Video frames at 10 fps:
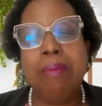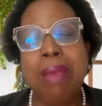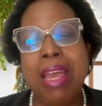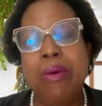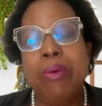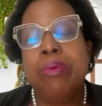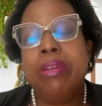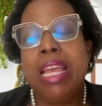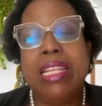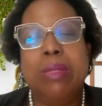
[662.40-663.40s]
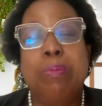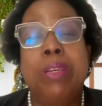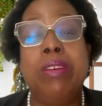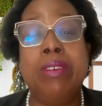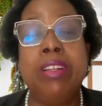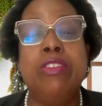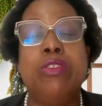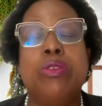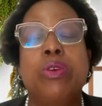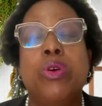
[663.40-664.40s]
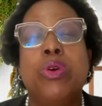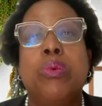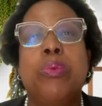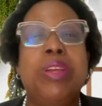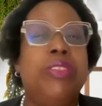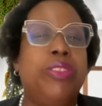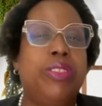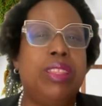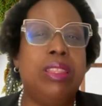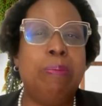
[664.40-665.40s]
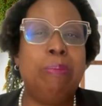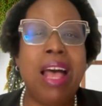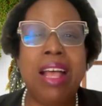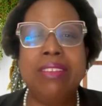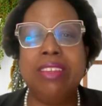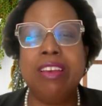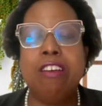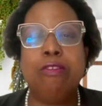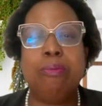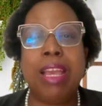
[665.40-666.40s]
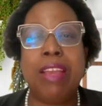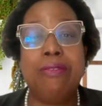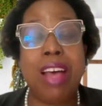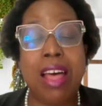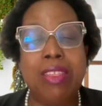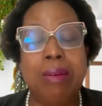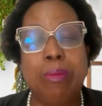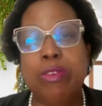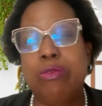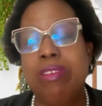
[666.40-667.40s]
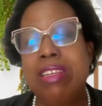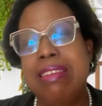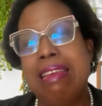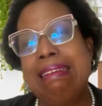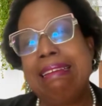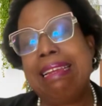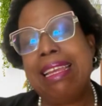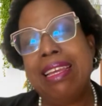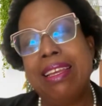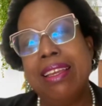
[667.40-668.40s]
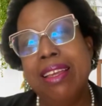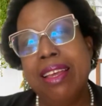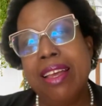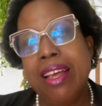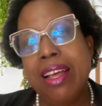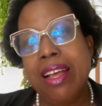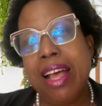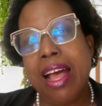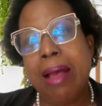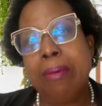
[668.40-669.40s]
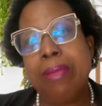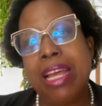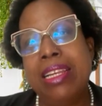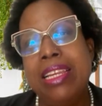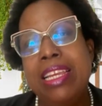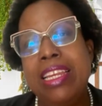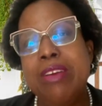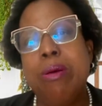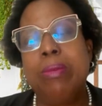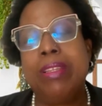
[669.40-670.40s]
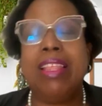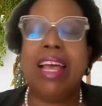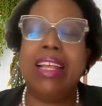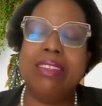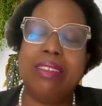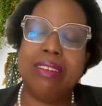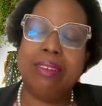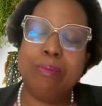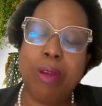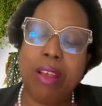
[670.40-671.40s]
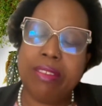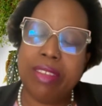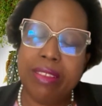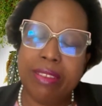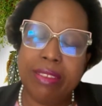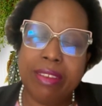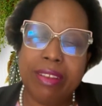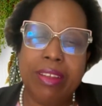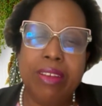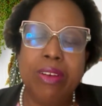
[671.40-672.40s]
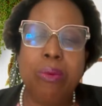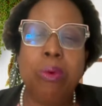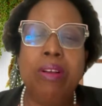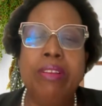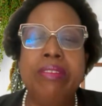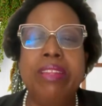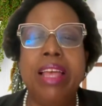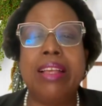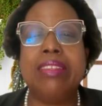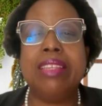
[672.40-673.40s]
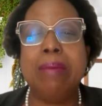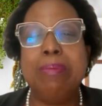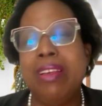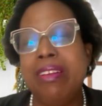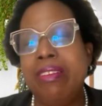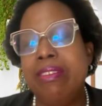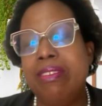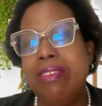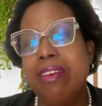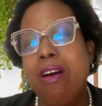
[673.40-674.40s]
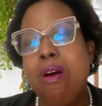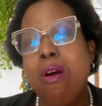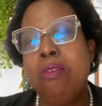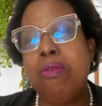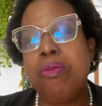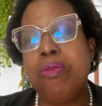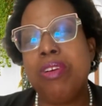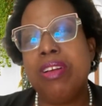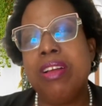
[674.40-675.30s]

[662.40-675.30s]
And my own experience with the passing of my father most recently, and leading up to that process, was the acceptance of